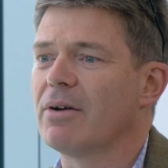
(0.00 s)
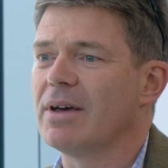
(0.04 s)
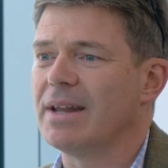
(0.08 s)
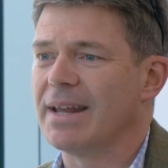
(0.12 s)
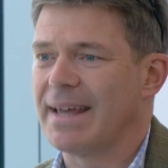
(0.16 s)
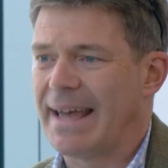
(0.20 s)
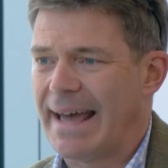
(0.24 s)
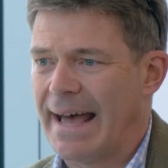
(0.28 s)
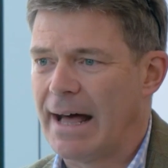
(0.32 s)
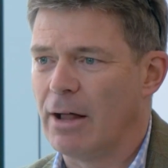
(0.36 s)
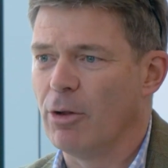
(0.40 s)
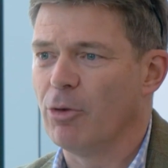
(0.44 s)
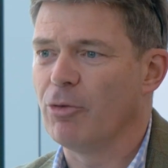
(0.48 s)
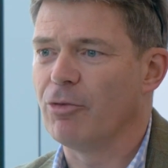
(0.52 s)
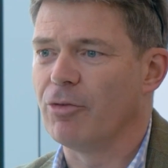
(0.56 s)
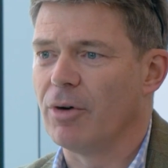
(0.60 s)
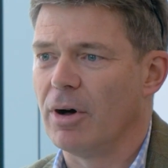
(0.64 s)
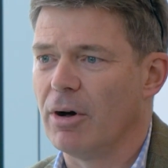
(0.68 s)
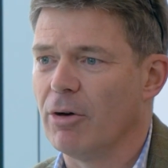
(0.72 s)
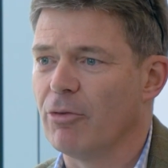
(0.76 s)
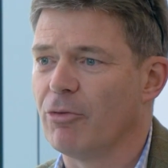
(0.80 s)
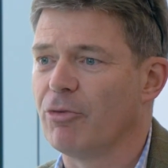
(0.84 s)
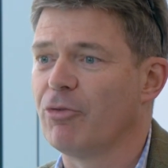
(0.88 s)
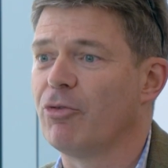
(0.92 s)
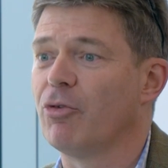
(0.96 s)
getting
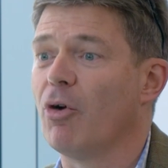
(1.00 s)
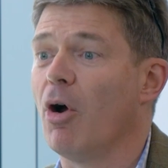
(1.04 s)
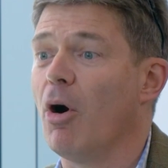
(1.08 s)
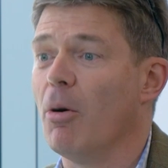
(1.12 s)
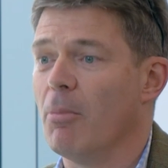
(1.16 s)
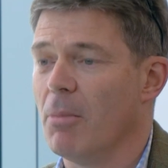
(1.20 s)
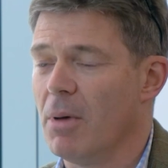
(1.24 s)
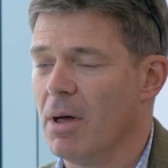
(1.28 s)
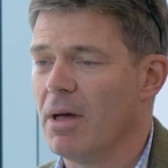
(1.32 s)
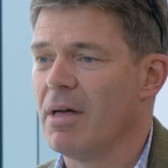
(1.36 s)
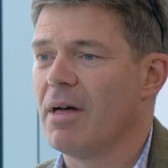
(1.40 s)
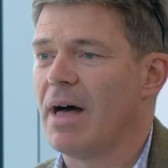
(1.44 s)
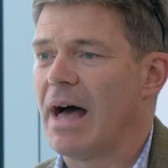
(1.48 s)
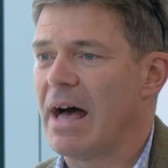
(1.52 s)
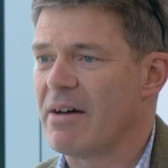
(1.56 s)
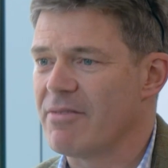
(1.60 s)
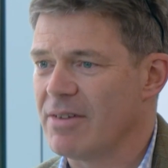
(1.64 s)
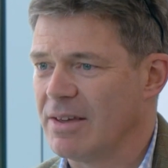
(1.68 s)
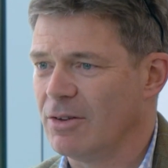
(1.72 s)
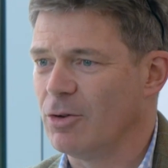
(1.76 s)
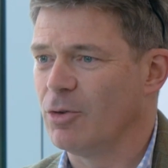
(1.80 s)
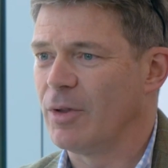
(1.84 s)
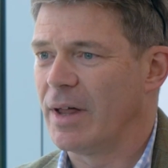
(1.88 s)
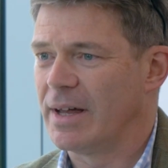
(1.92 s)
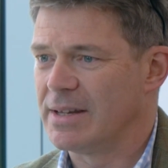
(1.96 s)
alpha from
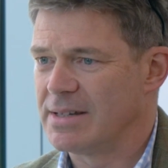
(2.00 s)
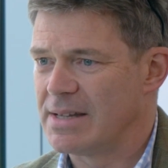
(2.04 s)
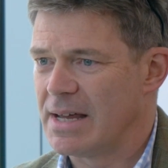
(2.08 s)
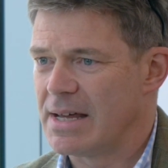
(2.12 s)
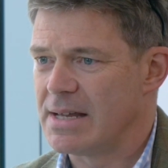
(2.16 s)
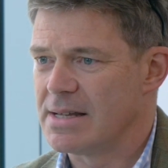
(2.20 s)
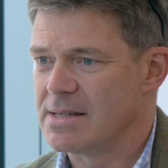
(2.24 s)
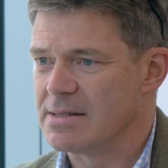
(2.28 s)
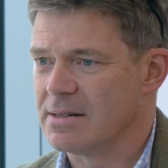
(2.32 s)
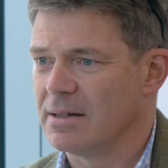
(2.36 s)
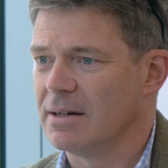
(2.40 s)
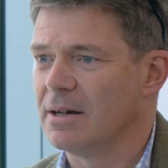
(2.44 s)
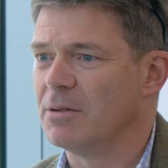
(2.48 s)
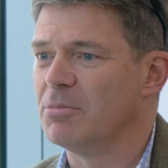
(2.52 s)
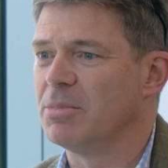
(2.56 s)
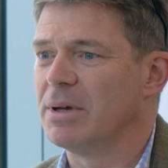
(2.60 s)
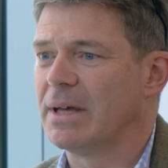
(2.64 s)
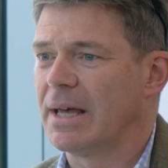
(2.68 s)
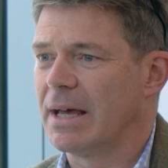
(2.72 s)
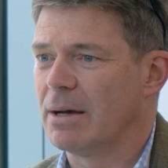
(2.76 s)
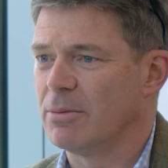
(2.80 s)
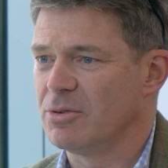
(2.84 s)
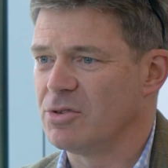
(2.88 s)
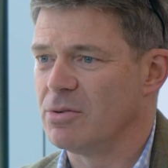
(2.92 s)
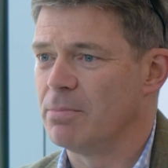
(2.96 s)
having all that data and
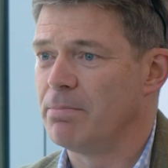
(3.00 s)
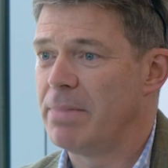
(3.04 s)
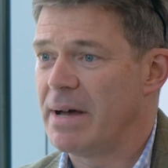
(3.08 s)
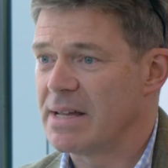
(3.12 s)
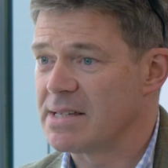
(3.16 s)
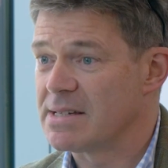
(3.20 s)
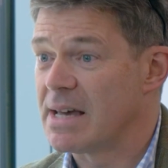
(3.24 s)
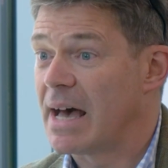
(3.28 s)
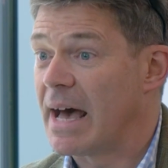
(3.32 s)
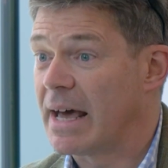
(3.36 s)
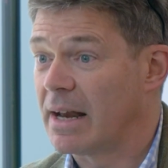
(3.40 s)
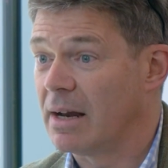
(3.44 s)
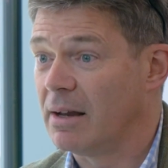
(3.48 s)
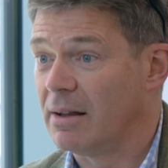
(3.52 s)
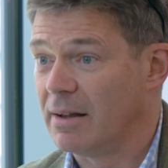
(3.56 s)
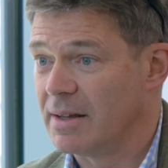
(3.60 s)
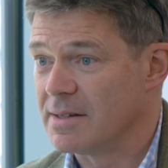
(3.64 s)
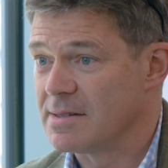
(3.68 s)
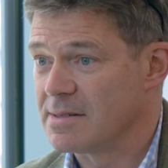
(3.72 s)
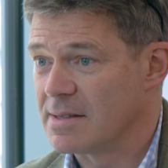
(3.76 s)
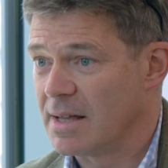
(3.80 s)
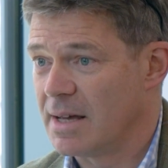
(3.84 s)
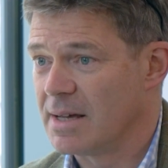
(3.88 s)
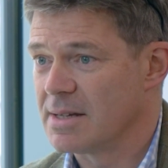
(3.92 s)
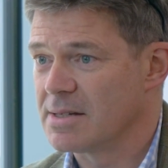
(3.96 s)
being able to better
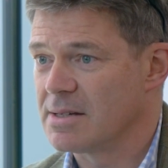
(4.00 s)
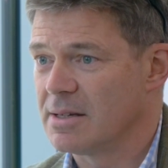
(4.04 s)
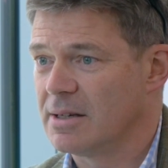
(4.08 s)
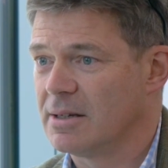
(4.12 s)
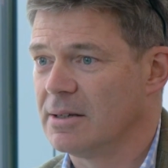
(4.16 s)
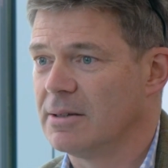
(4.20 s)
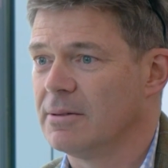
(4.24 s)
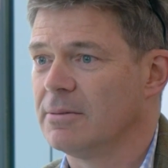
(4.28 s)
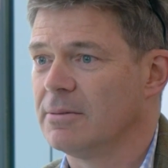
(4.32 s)
analyse that.